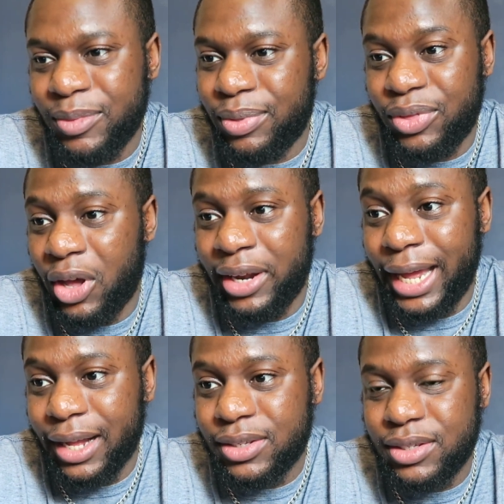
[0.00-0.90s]
third
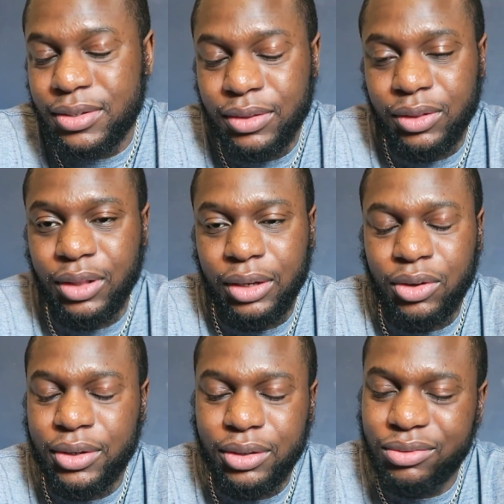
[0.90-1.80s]
acts.
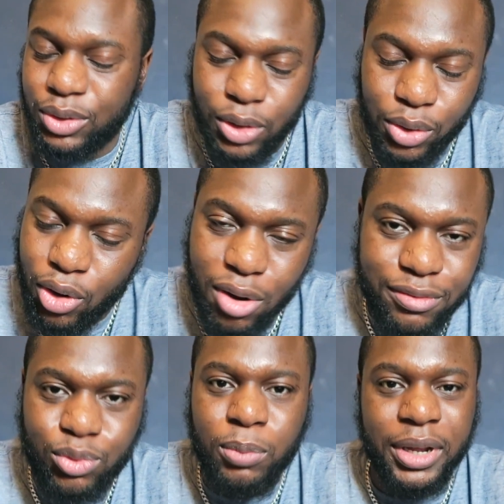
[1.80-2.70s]
No, you know, not
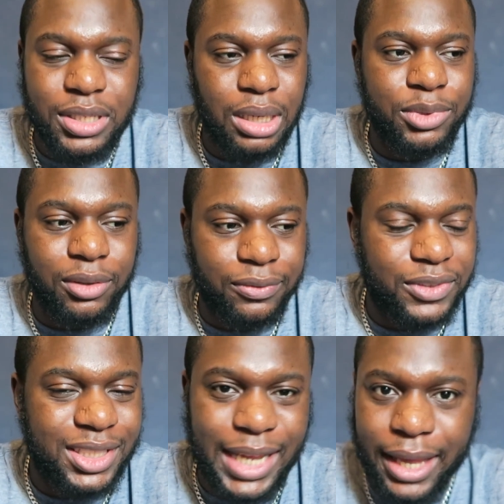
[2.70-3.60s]
overall, but in terms of
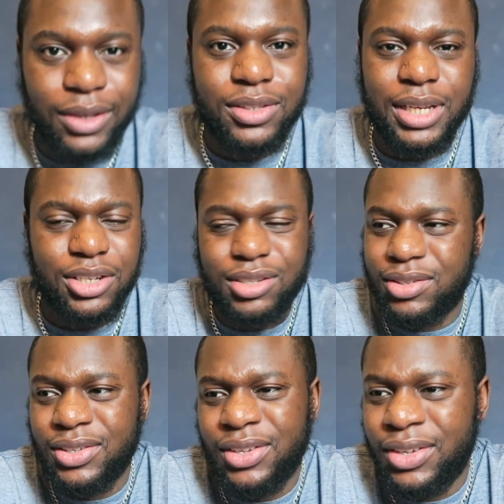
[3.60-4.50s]
stakes,
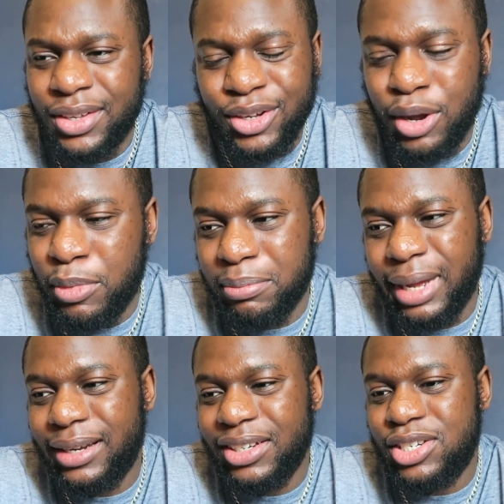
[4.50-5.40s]
come on,
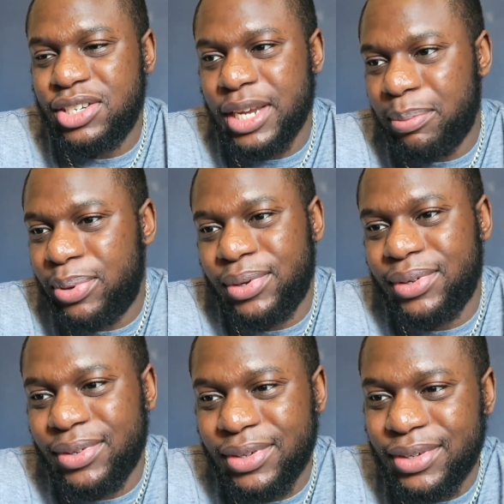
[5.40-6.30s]
man, a ship
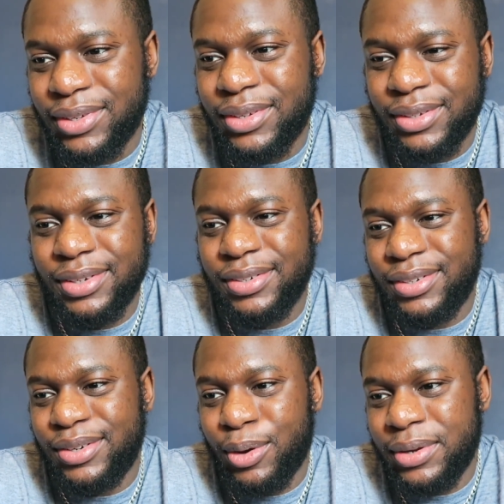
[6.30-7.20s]

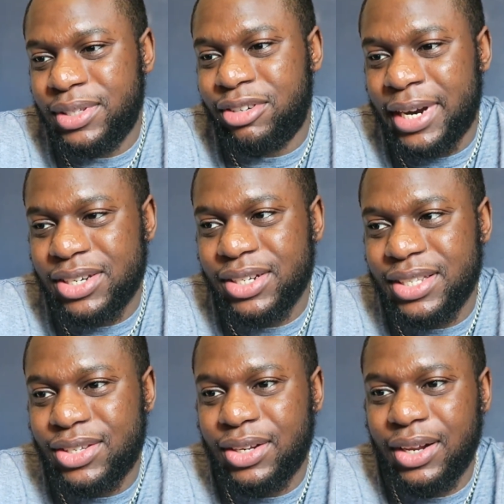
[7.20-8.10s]
going to crash
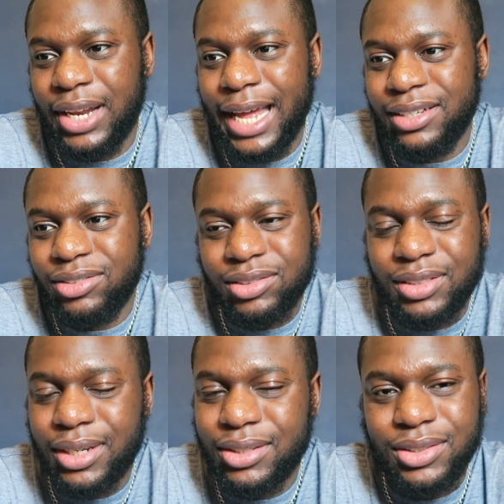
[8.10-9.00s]
into the land,
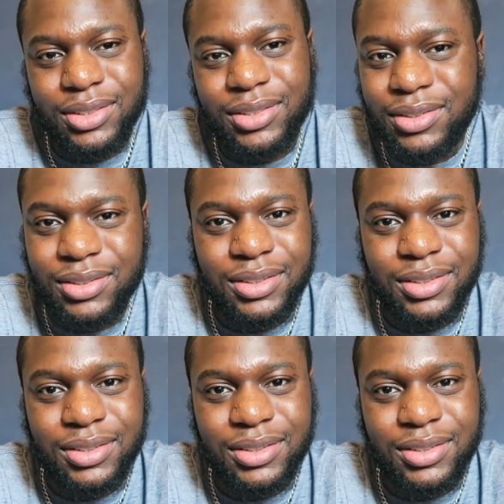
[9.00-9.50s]
that's,